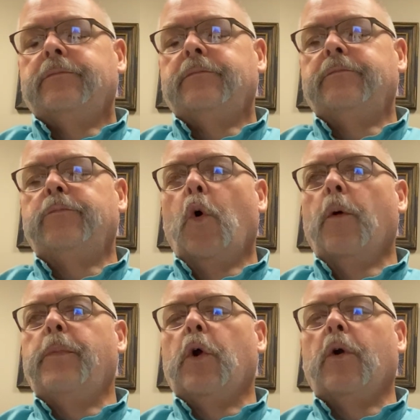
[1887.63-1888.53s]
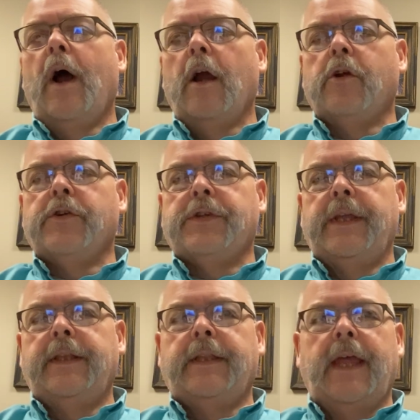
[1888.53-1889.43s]
more
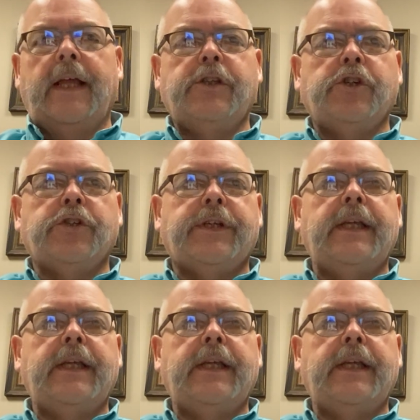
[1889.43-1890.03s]
bureaucracy that just